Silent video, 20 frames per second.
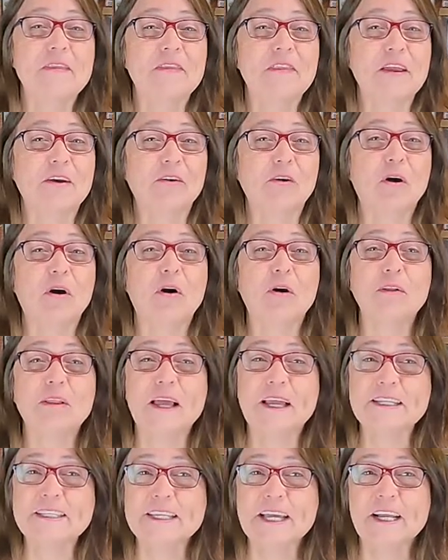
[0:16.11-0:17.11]
They're all
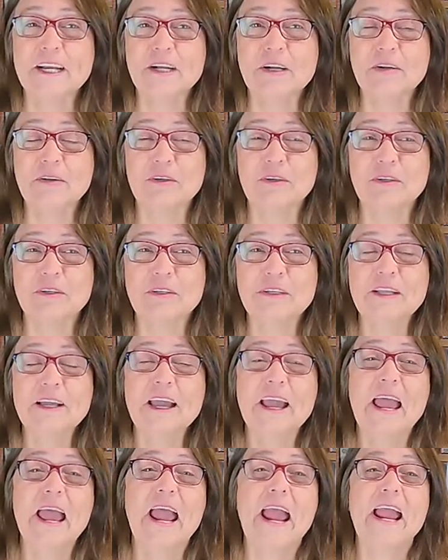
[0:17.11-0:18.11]
identical
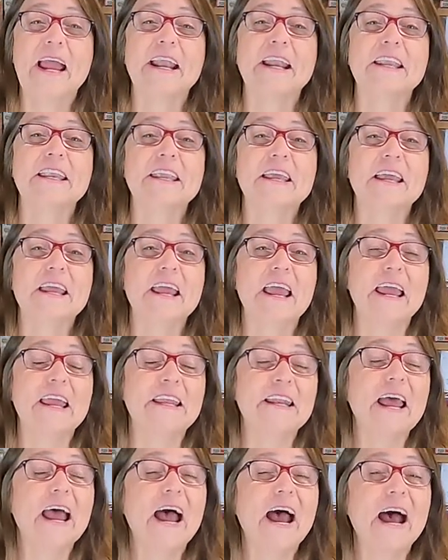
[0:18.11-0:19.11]
and
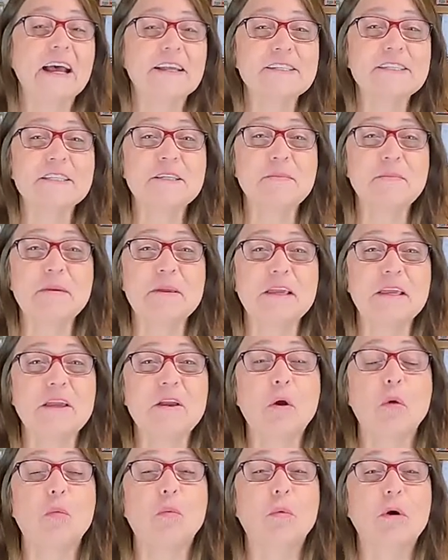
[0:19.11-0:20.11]
it has to be
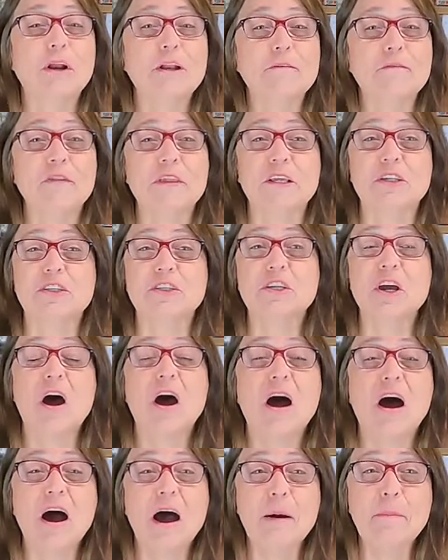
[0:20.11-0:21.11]
one of the
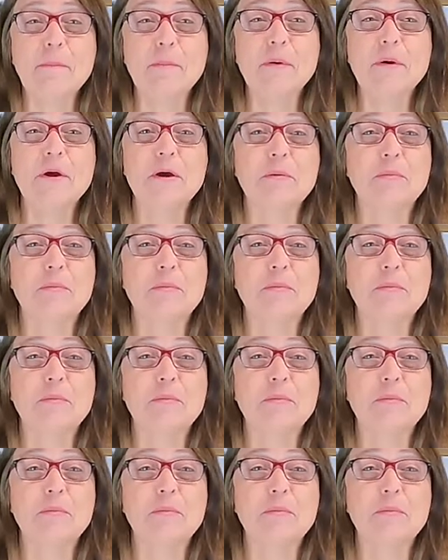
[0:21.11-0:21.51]
top